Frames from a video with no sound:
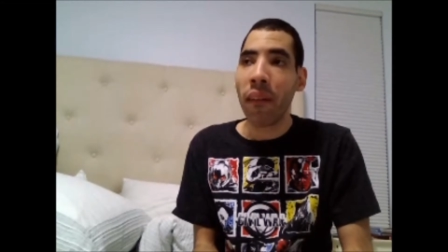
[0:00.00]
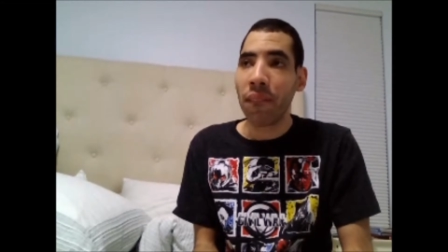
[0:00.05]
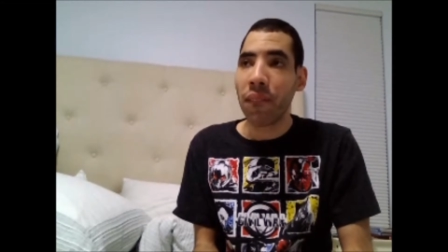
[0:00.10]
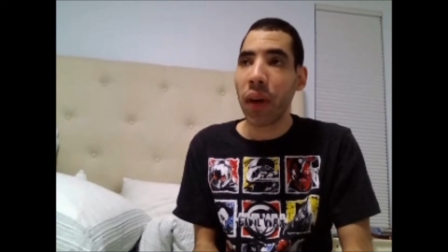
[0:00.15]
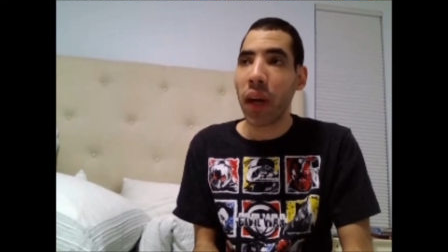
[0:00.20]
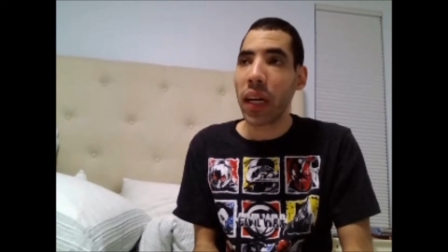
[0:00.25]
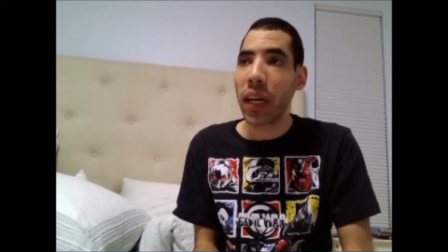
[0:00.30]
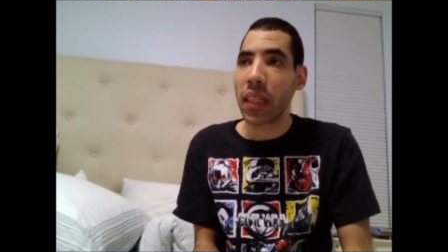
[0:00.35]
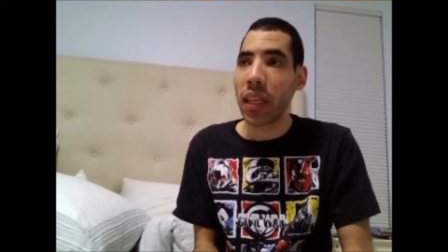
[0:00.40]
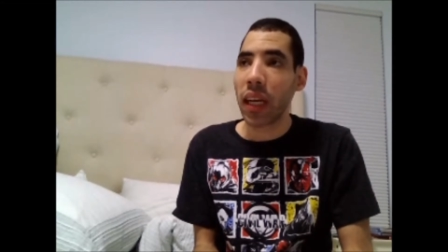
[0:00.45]

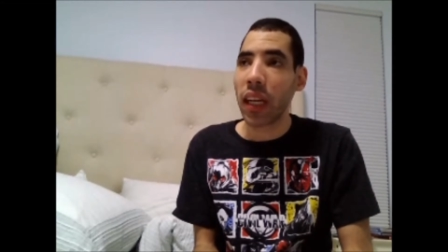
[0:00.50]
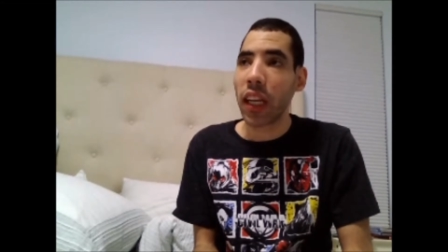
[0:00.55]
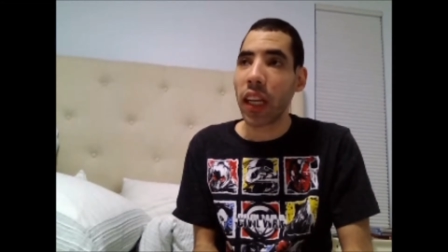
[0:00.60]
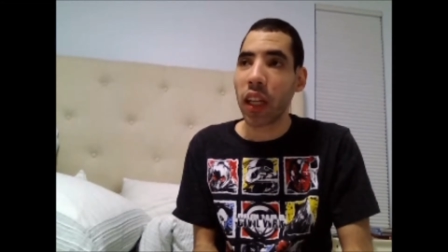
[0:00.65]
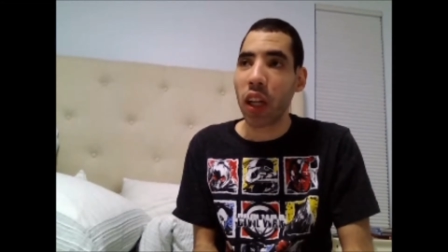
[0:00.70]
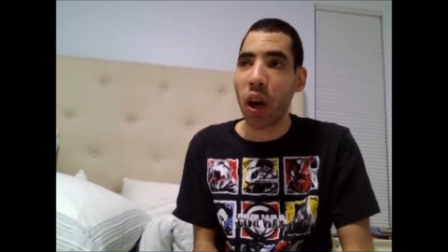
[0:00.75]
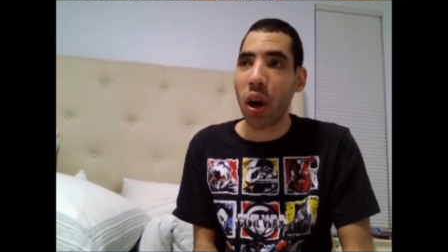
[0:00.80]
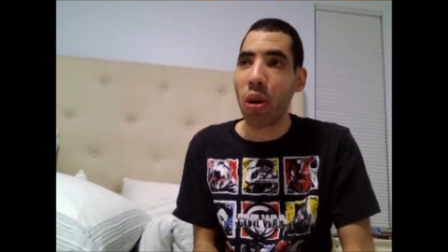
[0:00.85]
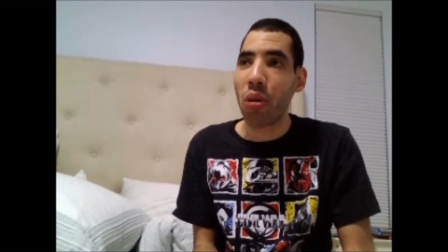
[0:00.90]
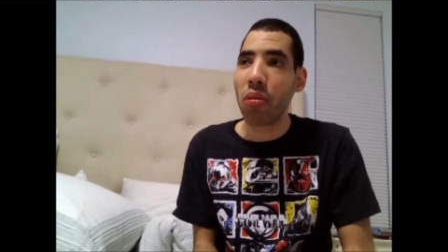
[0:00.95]
but it does
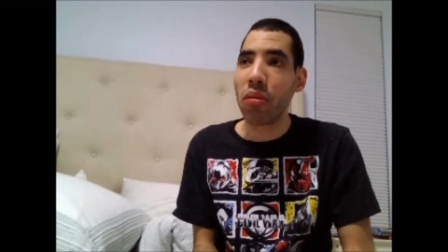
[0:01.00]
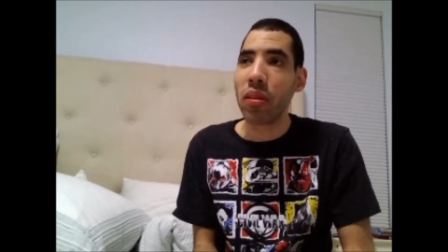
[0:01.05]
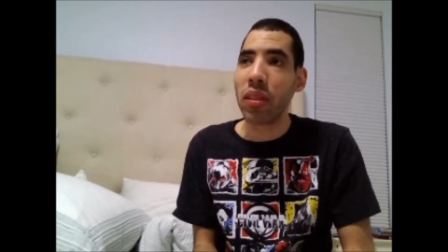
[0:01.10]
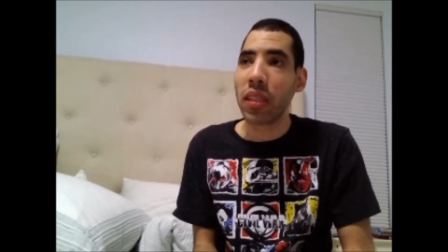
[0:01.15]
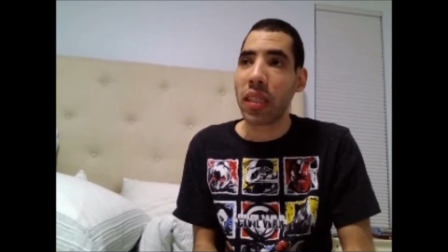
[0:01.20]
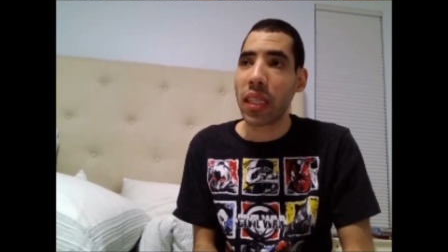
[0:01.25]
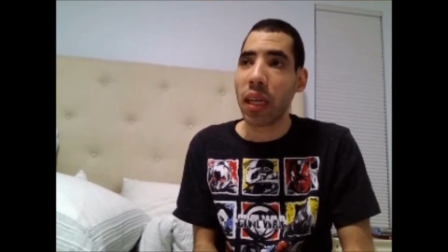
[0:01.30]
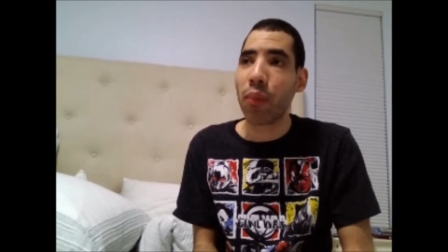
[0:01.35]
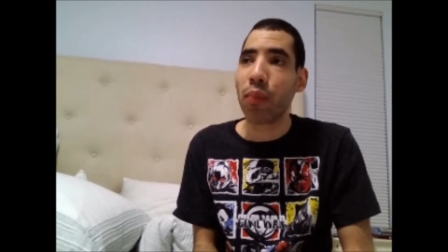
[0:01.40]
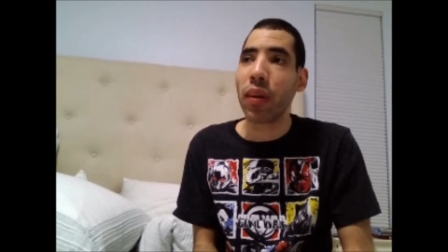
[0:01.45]
its own
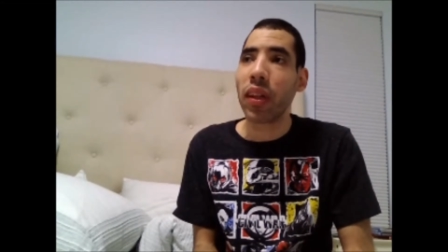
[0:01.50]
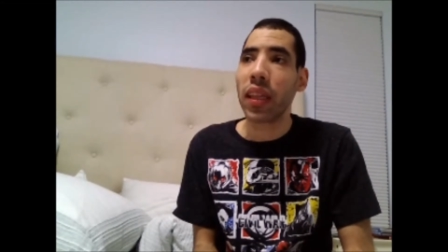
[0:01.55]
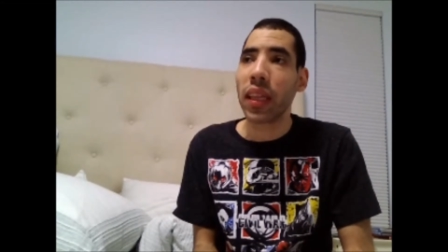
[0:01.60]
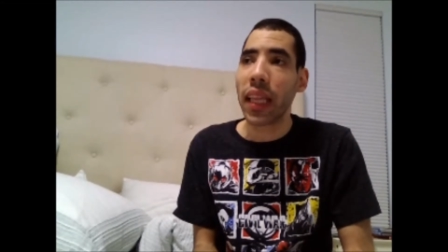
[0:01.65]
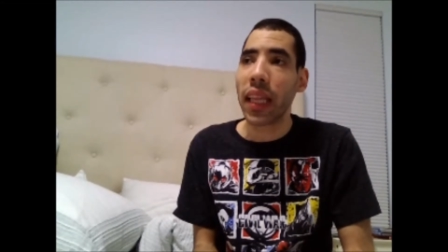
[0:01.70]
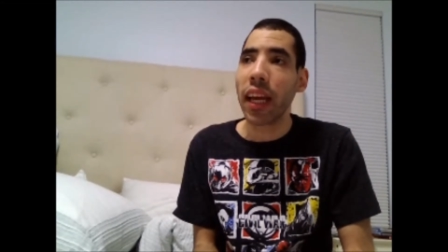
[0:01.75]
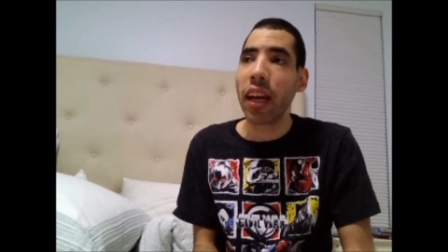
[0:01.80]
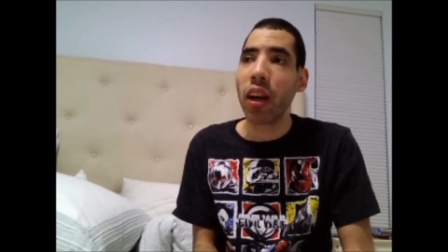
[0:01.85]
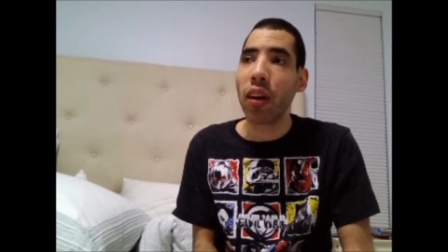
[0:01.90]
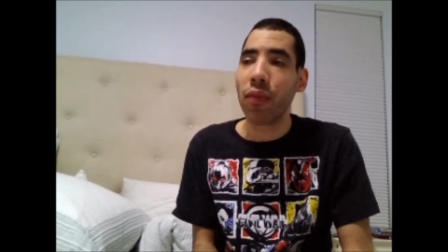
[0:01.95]
separate
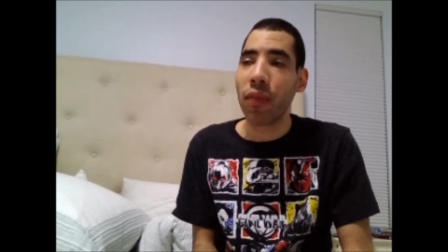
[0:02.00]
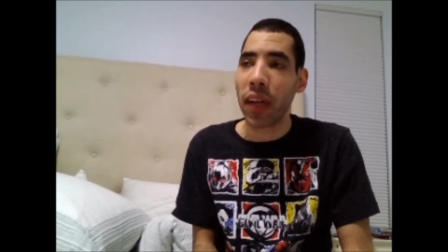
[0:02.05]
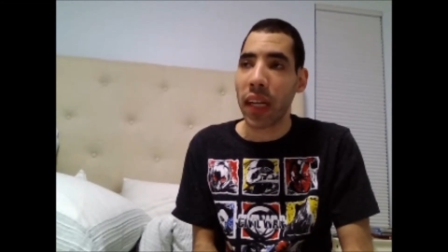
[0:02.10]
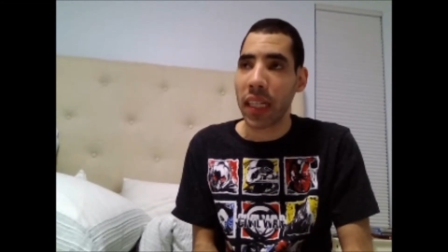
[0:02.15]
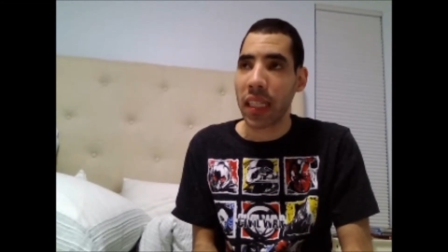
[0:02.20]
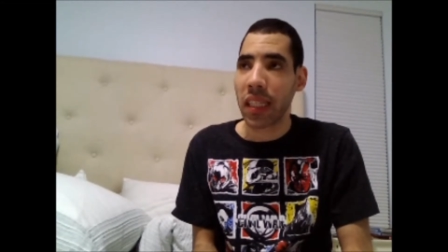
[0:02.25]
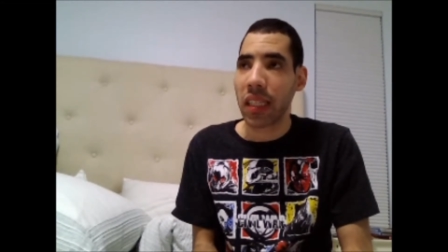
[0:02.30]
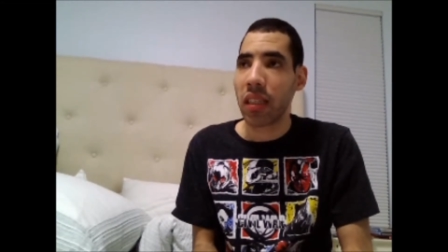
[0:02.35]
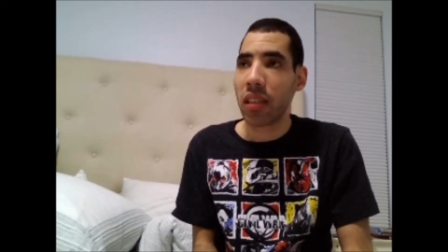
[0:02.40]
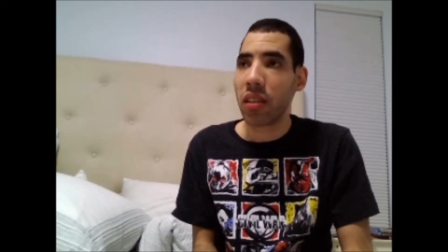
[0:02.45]
thing of
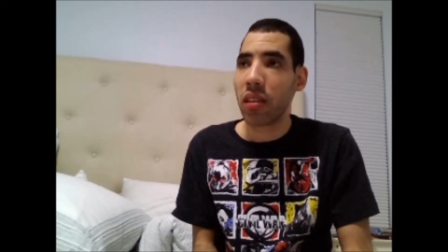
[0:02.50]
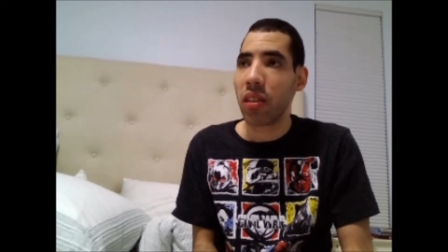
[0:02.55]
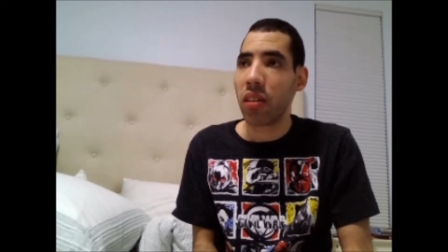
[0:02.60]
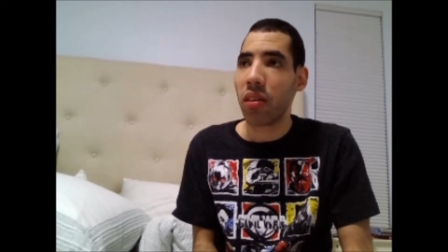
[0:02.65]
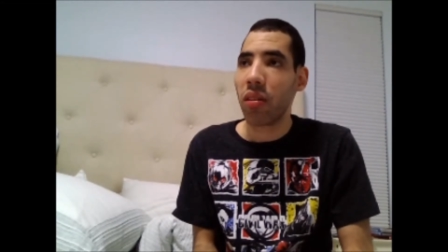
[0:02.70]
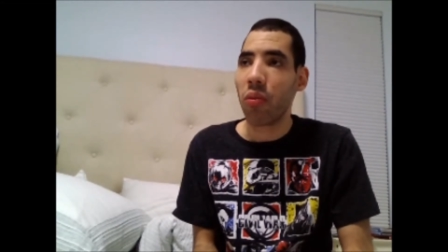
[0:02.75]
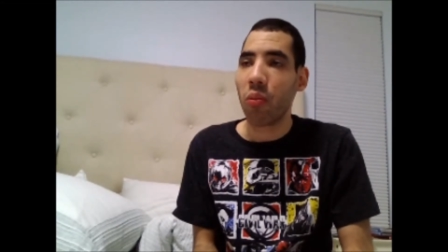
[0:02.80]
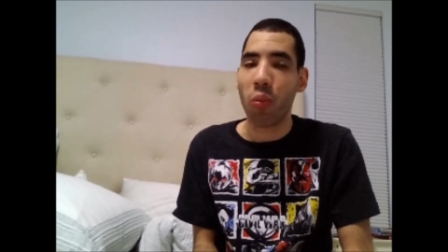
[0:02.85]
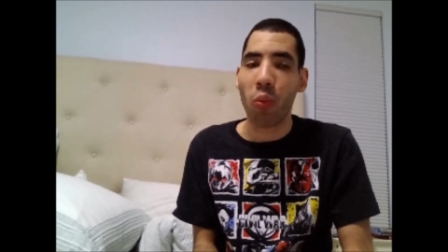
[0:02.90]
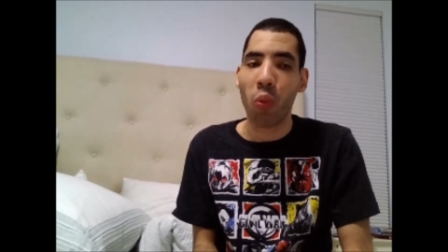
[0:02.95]
it.
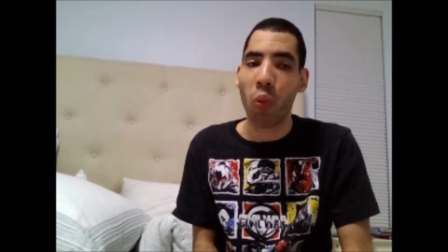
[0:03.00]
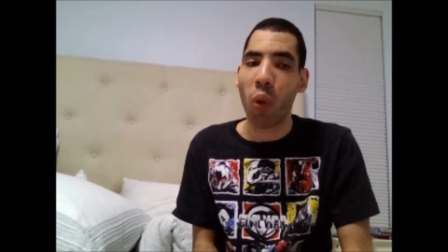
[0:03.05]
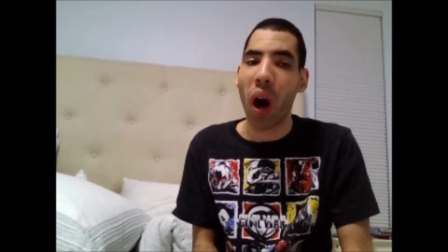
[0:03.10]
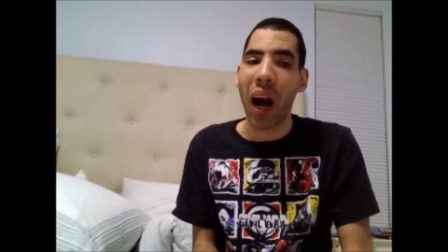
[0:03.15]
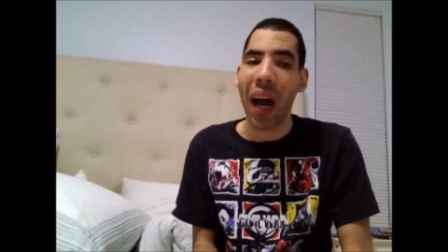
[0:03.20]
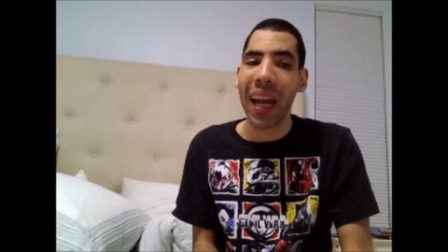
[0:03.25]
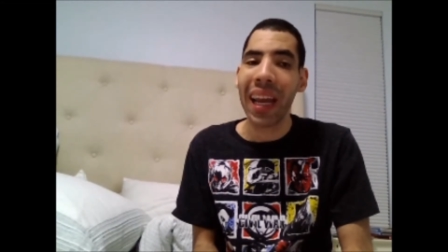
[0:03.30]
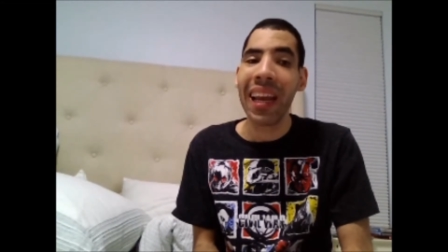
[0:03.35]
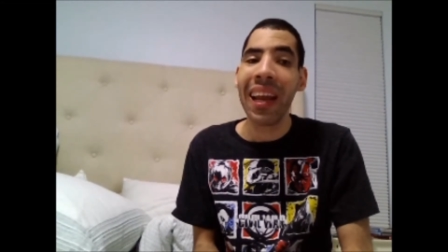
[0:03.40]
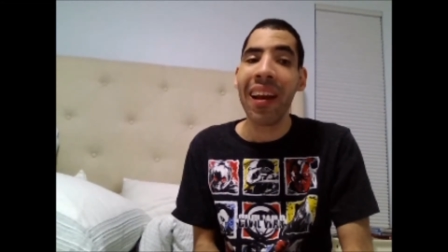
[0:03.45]

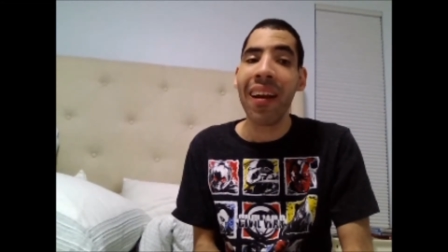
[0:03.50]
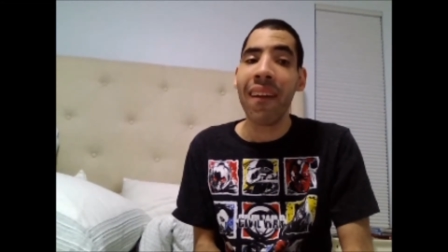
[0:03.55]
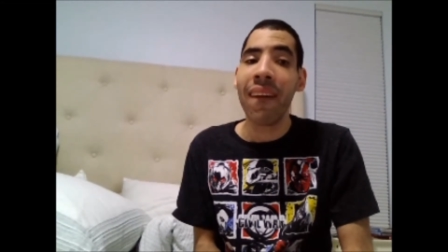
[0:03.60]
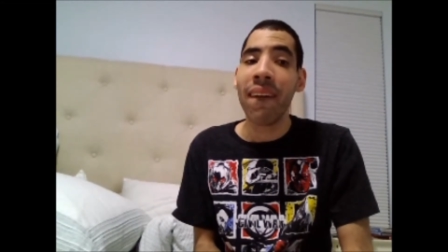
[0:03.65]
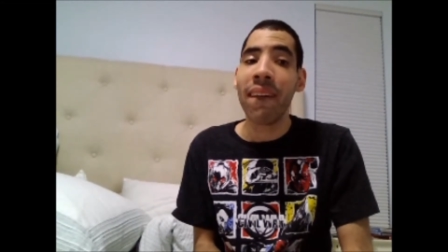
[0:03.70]
Why?